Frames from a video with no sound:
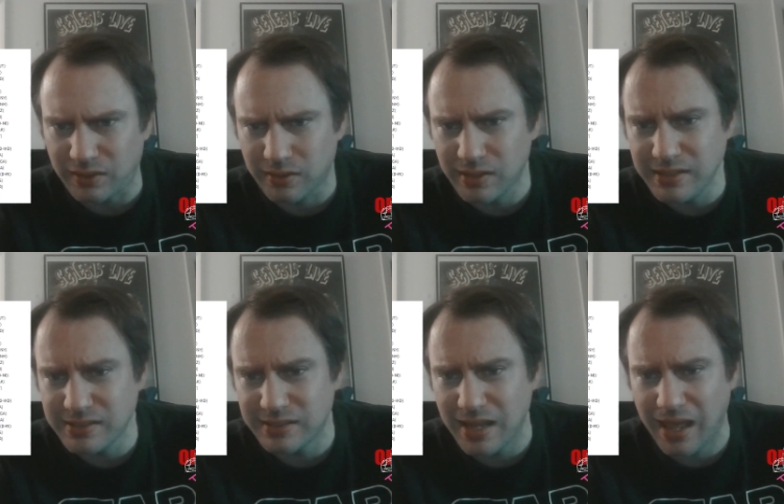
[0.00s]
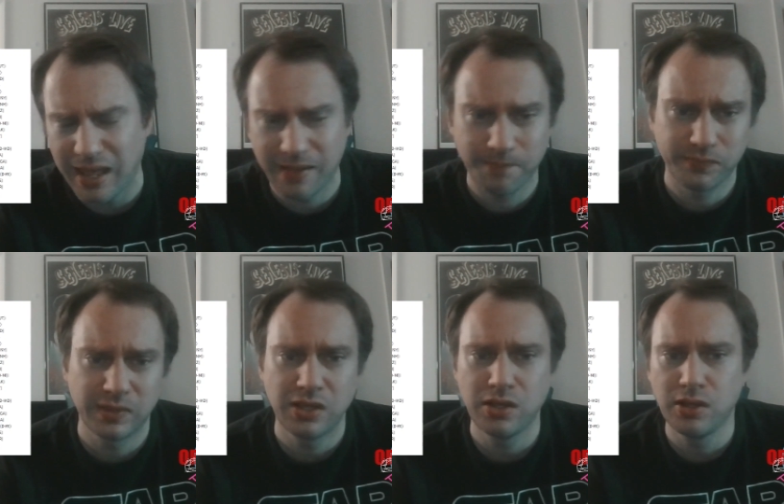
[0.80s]
Let's say
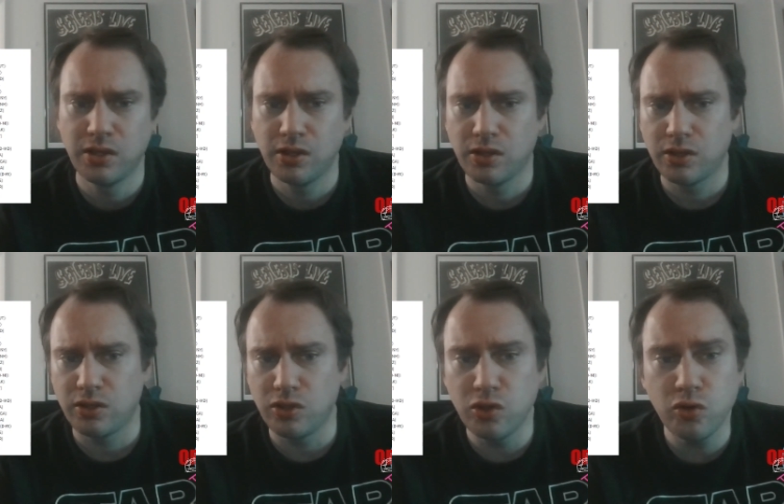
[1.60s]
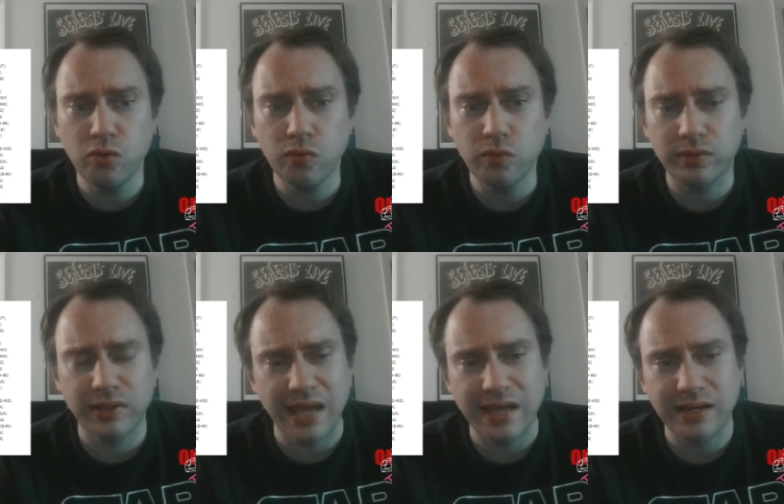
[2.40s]
you
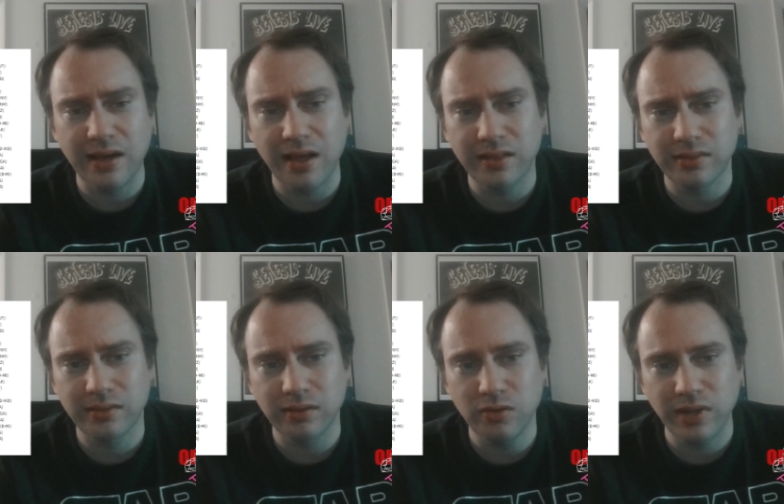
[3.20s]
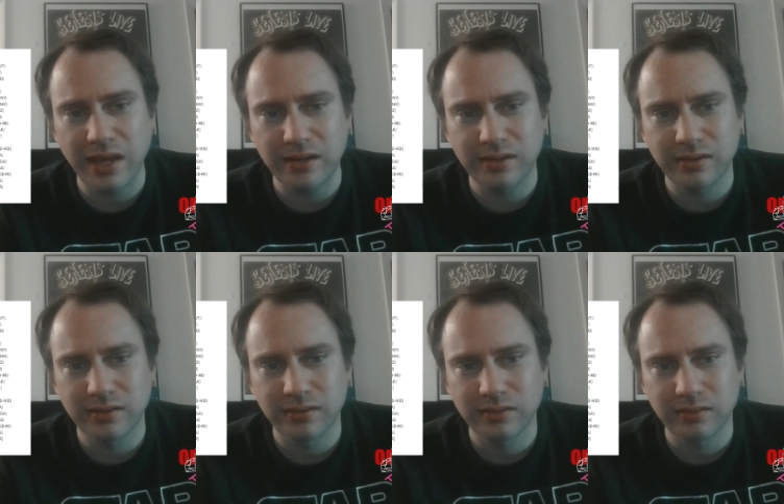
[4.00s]
landed on you landed
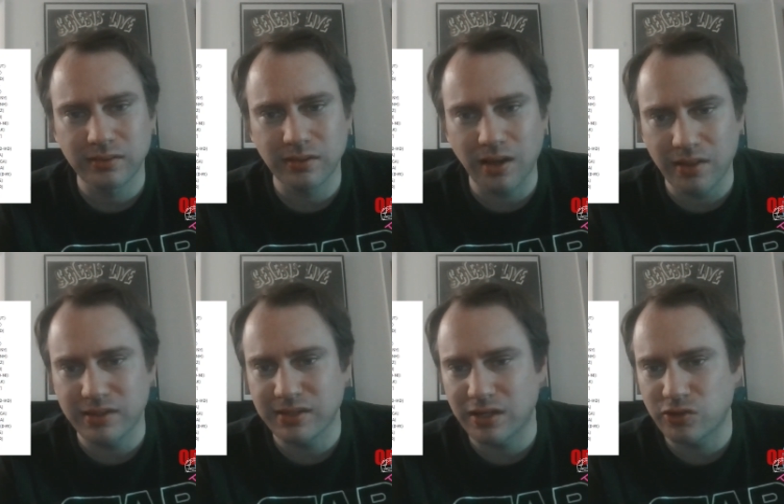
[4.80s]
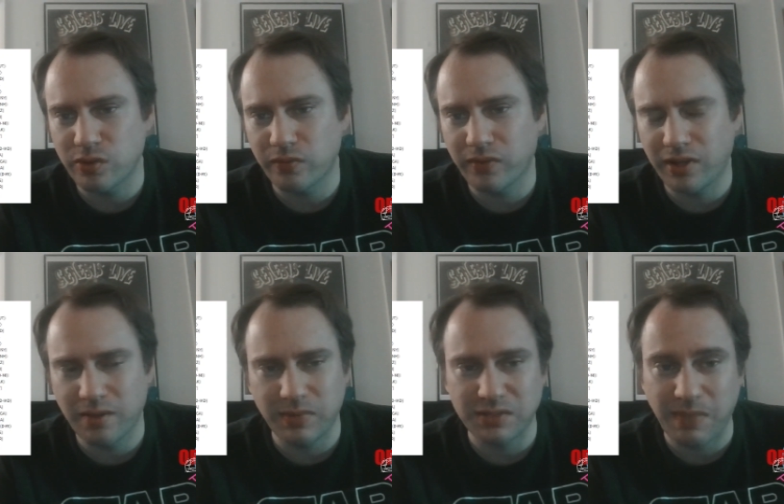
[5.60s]
on this country with
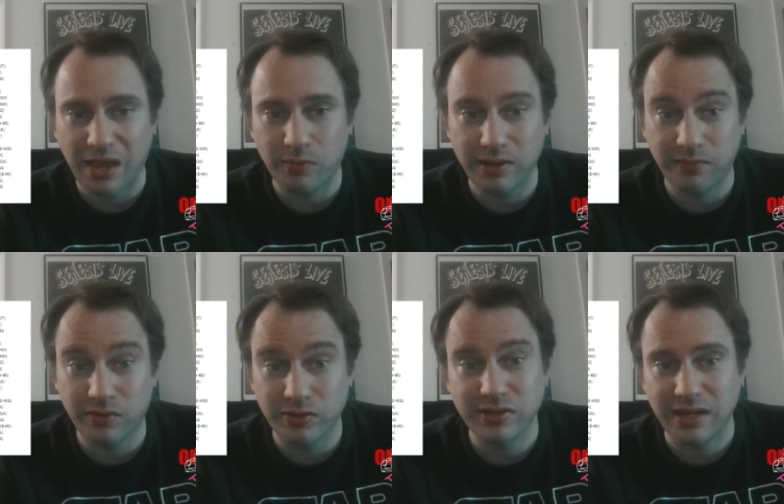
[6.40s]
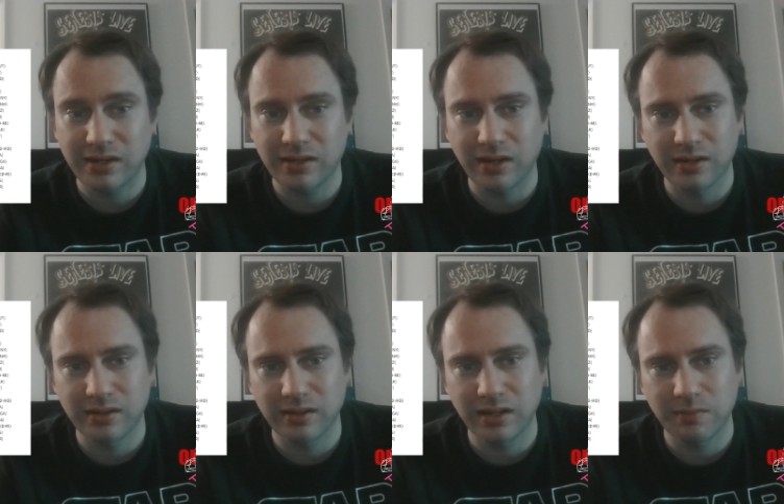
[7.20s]
Columbus back when he first landed in,
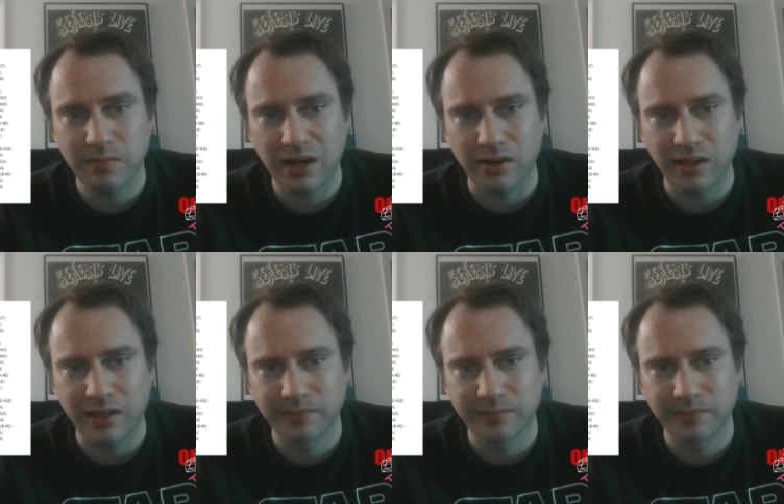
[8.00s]
in America.